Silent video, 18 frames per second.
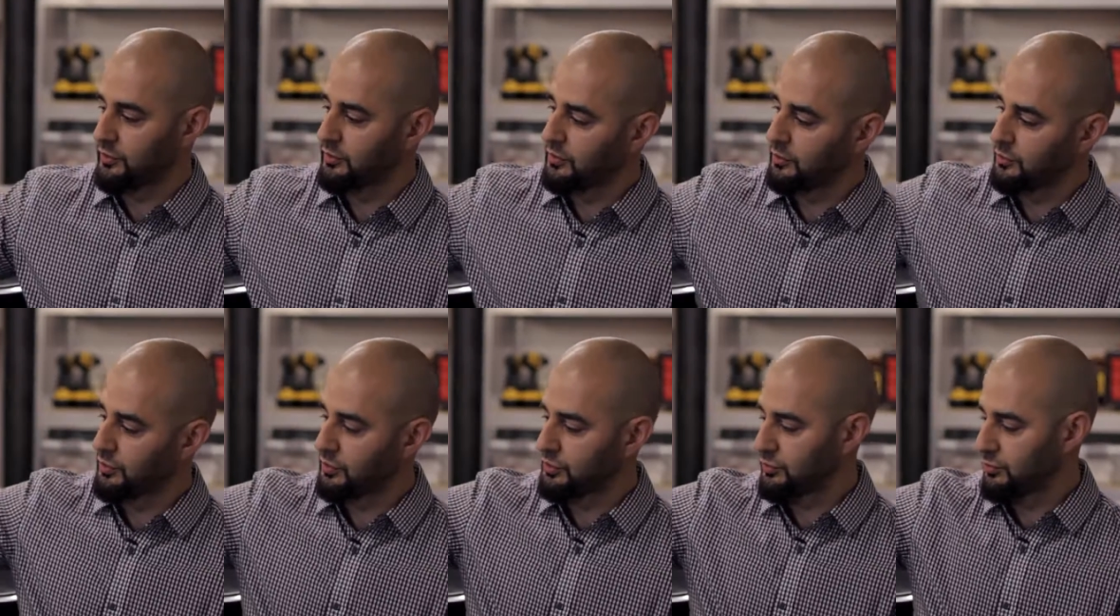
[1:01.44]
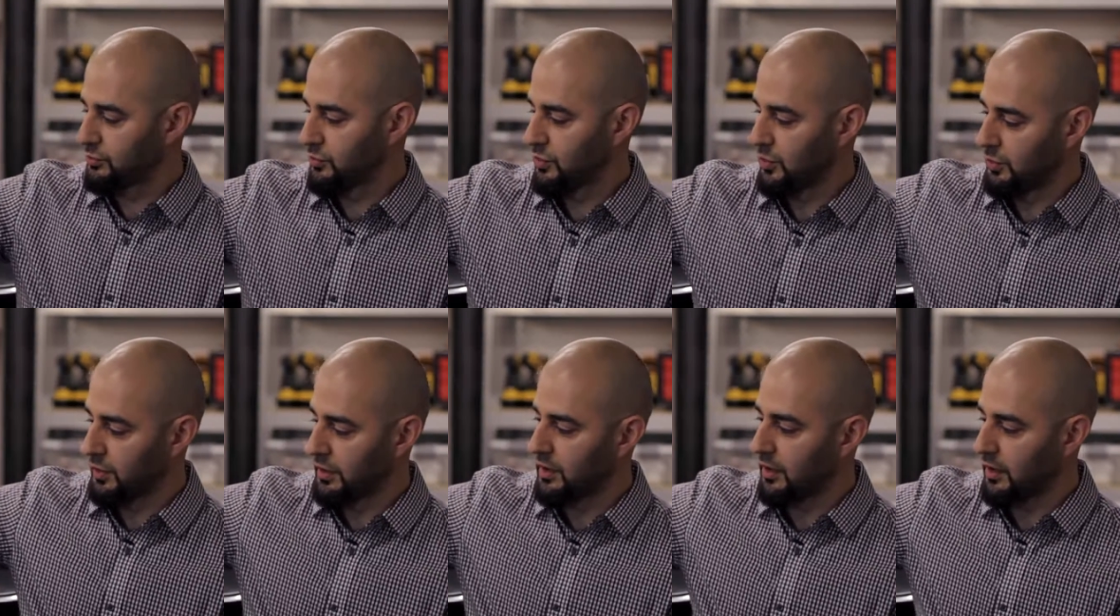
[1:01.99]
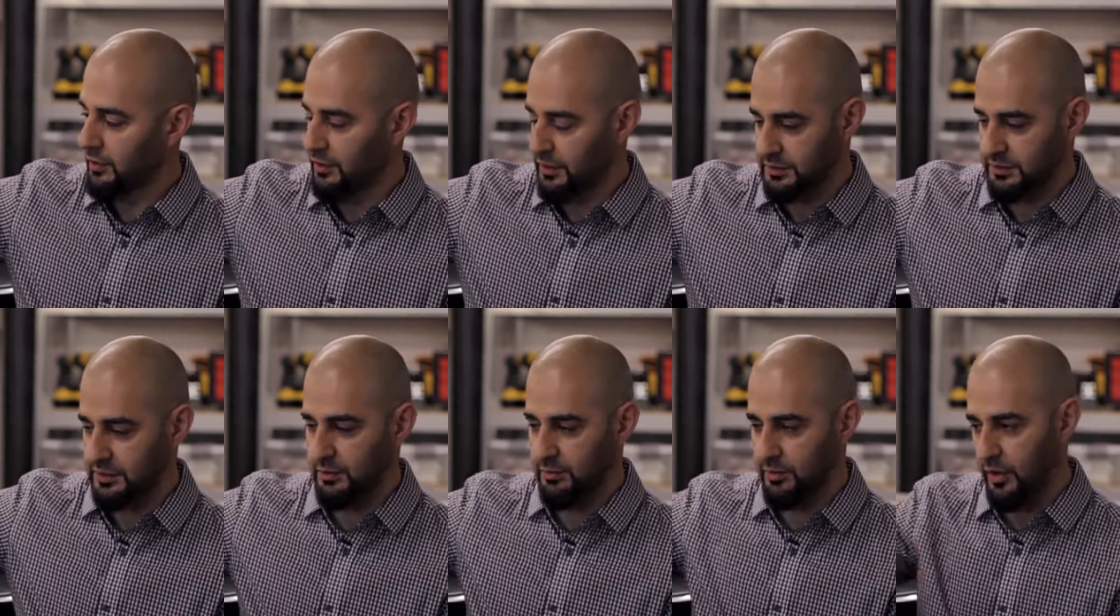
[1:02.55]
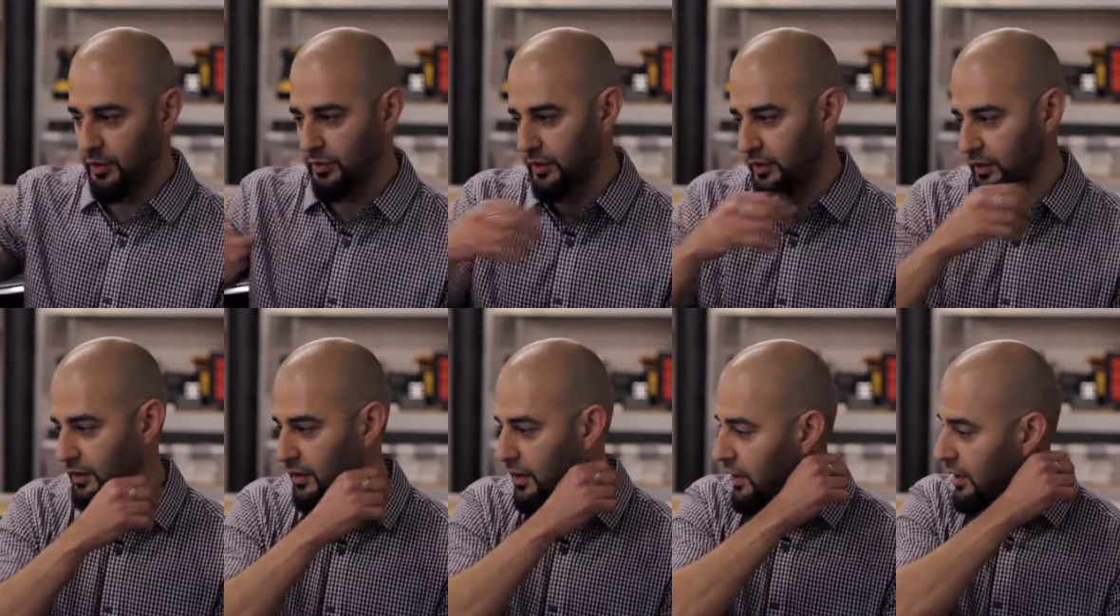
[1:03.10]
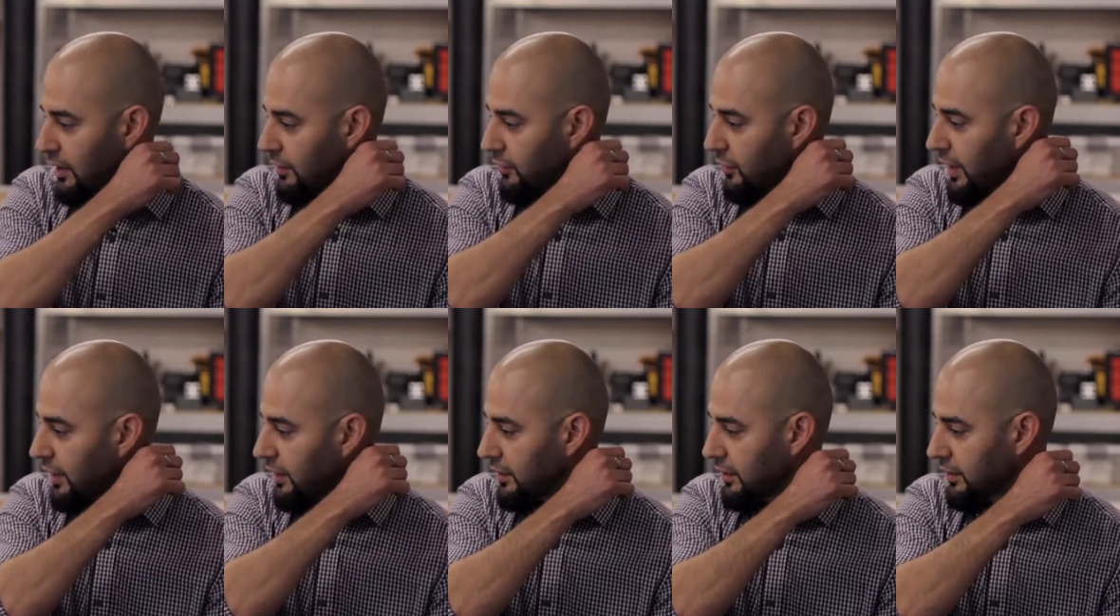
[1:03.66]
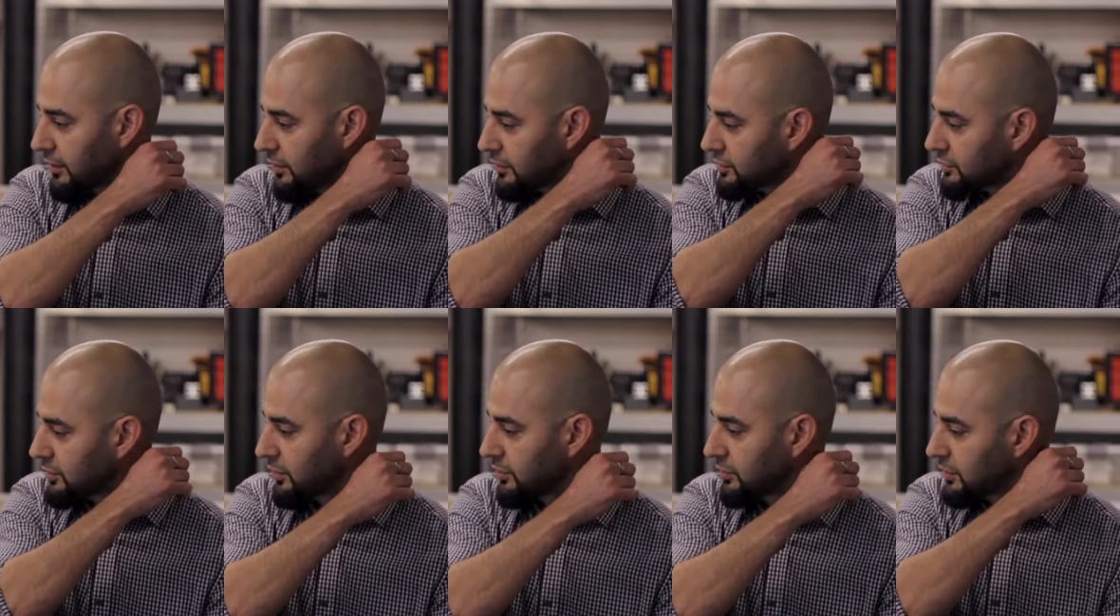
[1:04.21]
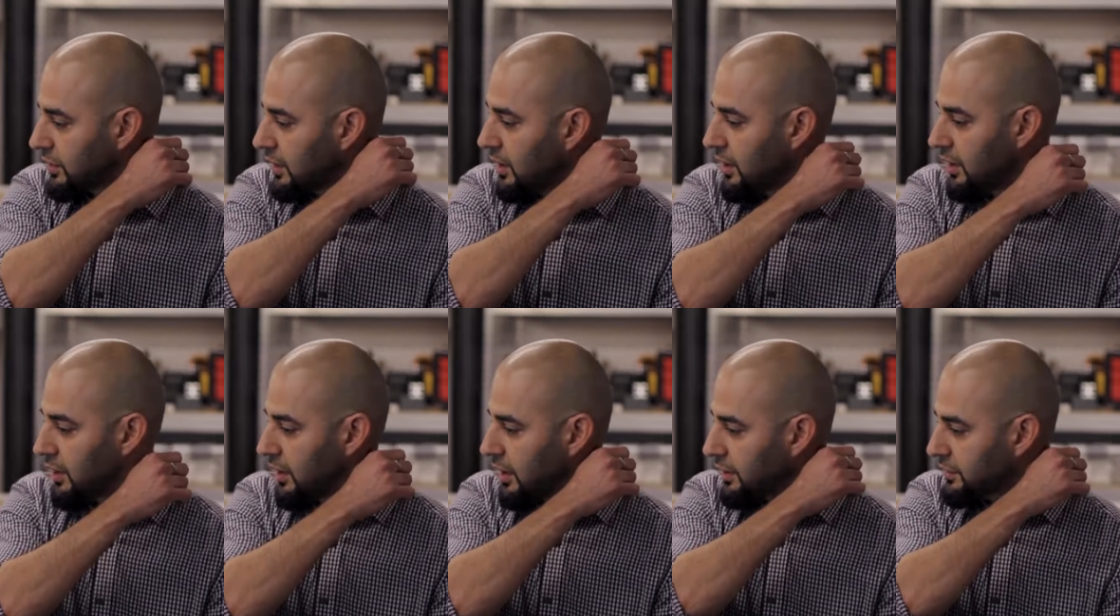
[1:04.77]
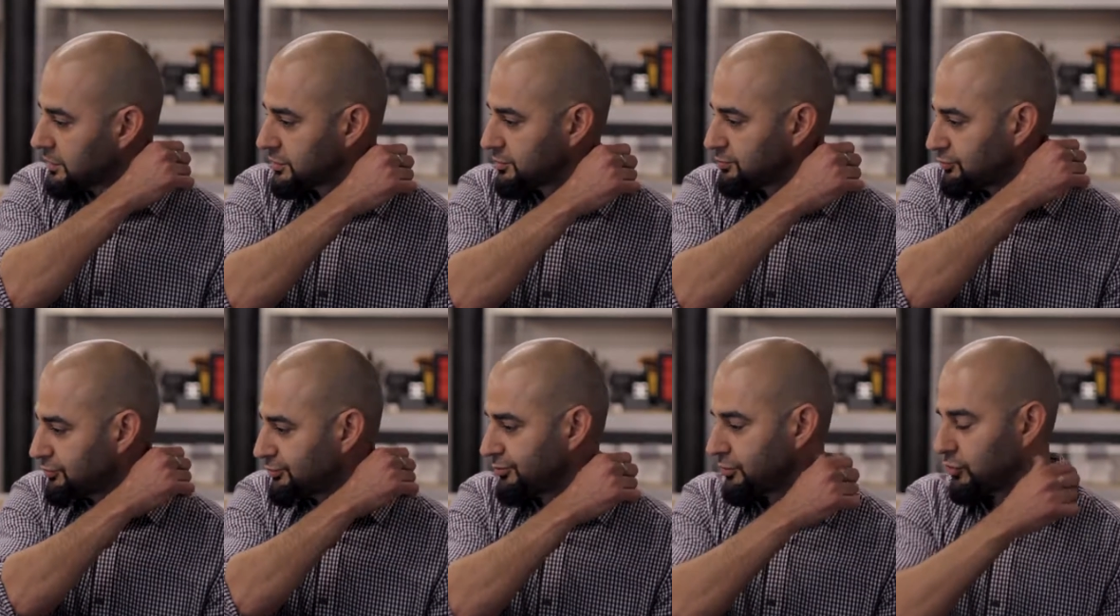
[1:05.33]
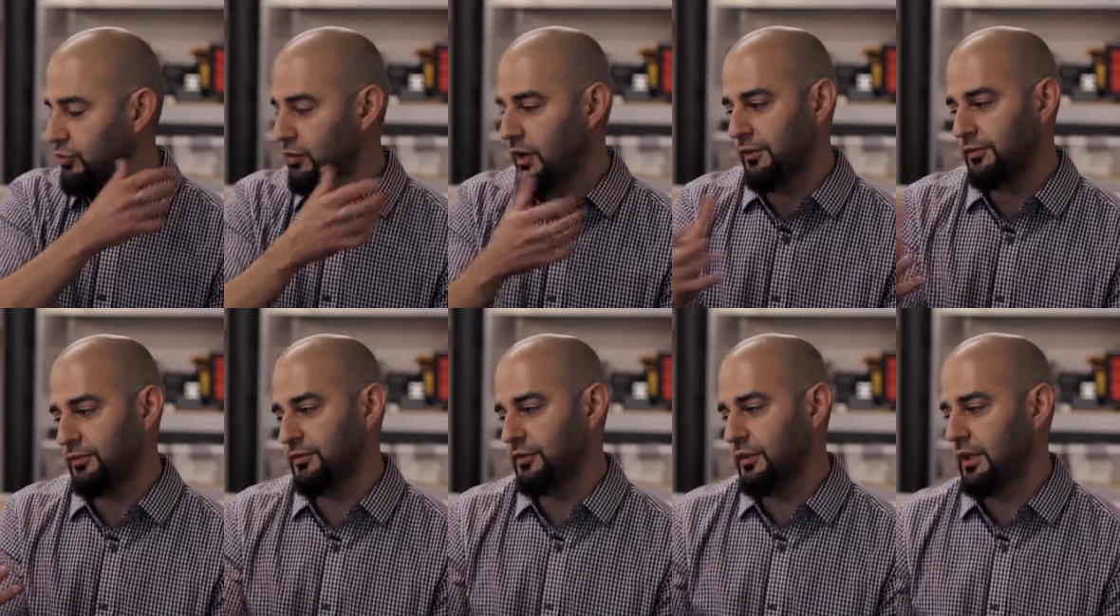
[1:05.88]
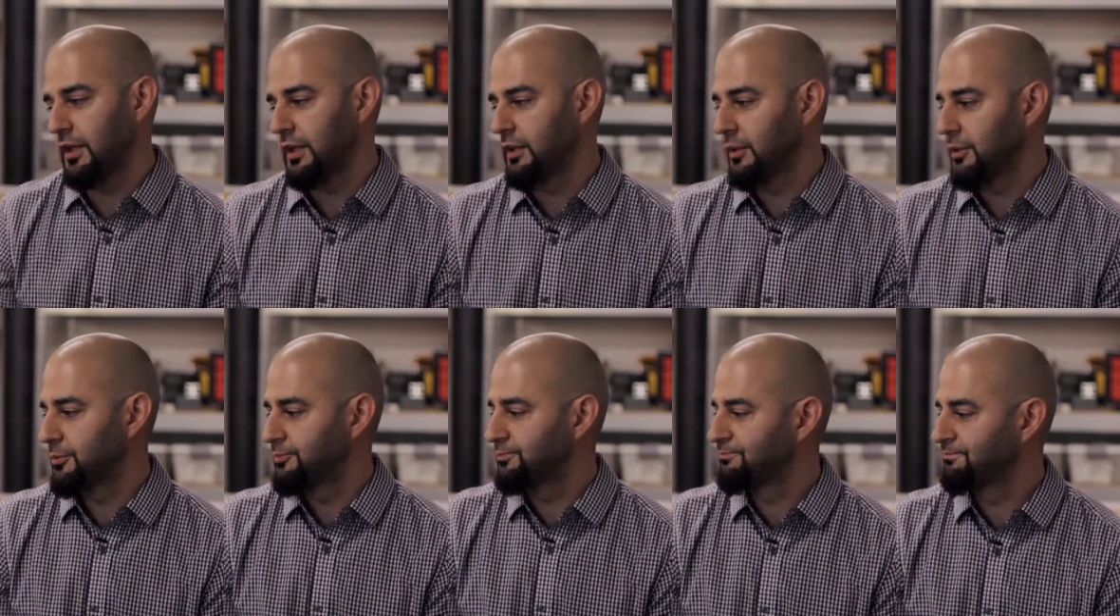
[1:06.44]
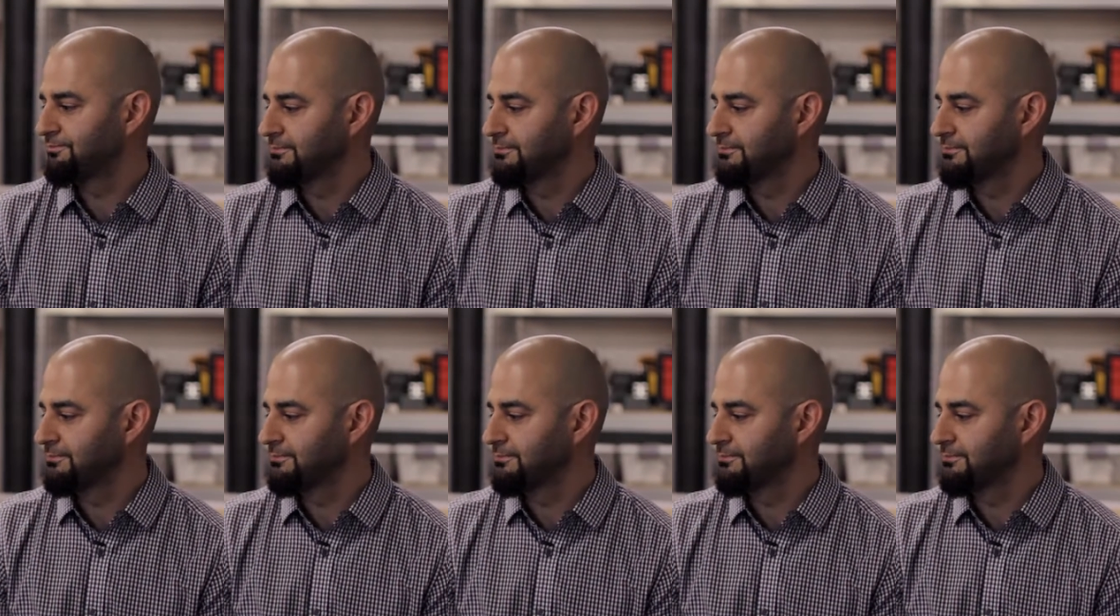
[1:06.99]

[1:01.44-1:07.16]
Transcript: is which, what we call this component right here. So it's roughly